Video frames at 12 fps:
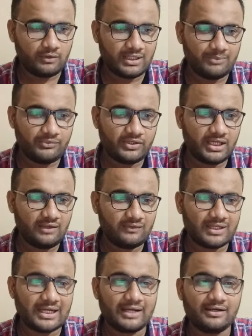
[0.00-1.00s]
for MCA,
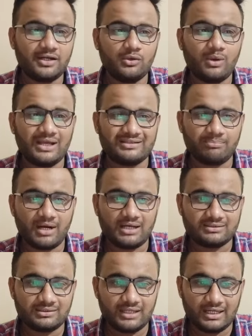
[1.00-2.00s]
the candidate who has
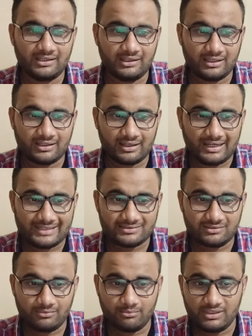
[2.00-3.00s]
passed any
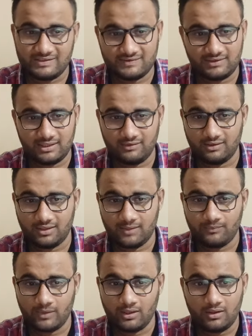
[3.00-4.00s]
recognized BCA
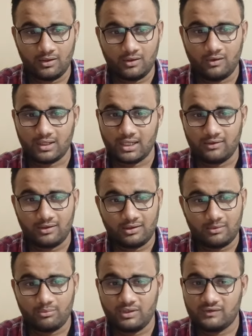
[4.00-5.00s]
degree, okay,
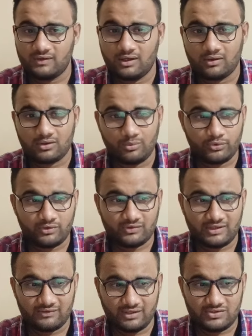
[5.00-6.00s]
BCA okay, or computer
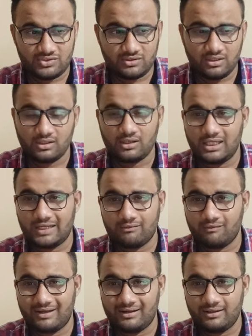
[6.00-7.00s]
science engineering or
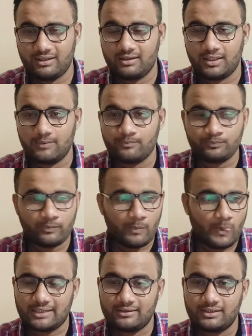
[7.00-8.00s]
equivalent degree.
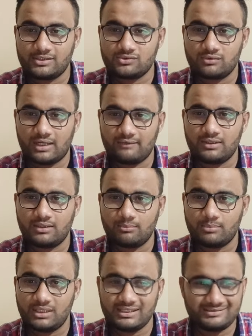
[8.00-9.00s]
Candidates who have
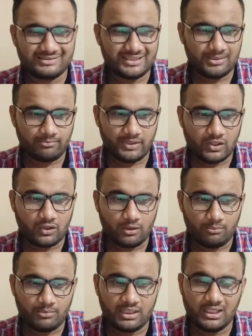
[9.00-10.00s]
done BSc,
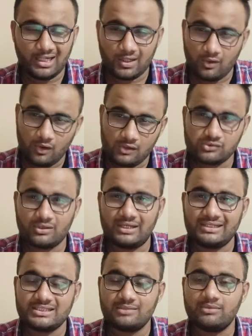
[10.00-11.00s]
BCom, BA are also
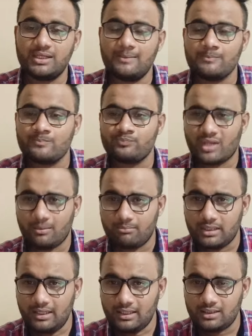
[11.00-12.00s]
eligible,
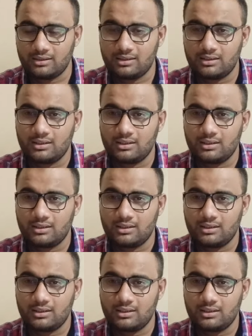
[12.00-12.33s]
but